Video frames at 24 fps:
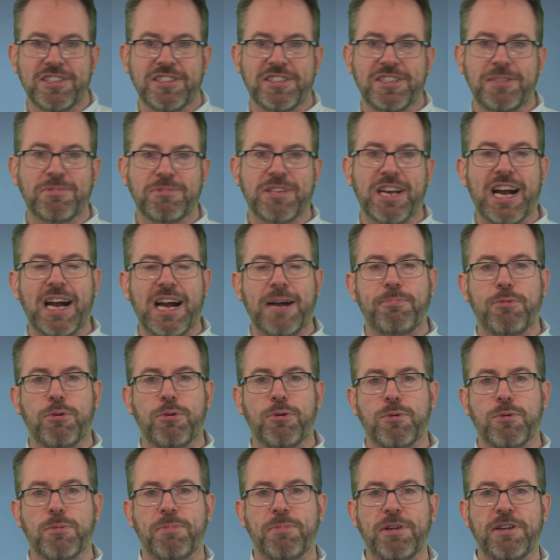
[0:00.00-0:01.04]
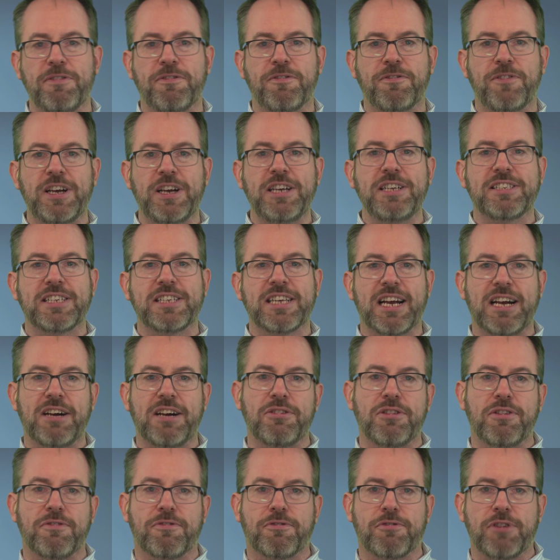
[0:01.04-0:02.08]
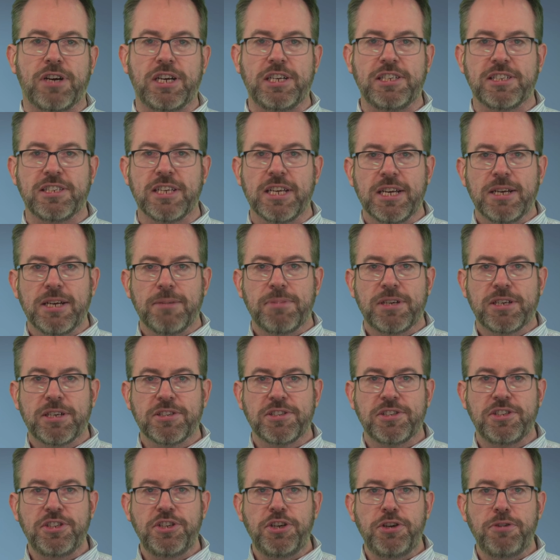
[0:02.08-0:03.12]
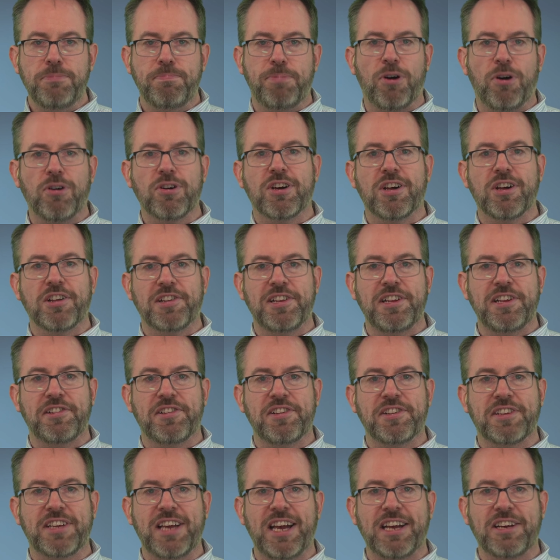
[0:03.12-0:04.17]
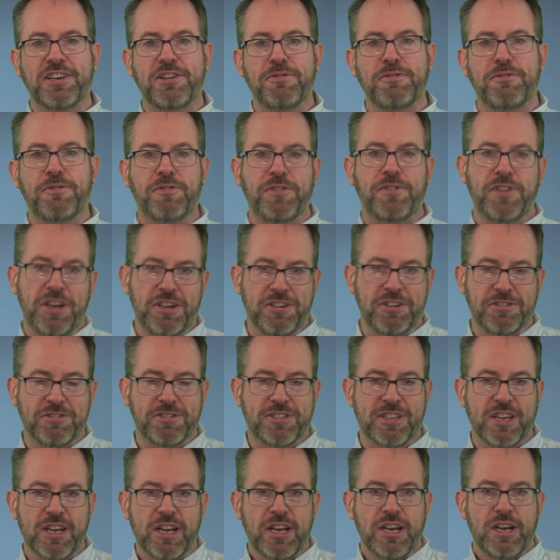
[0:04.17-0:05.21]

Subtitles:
it seems Apple will be phasing out the phrase because new podcast listeners get confused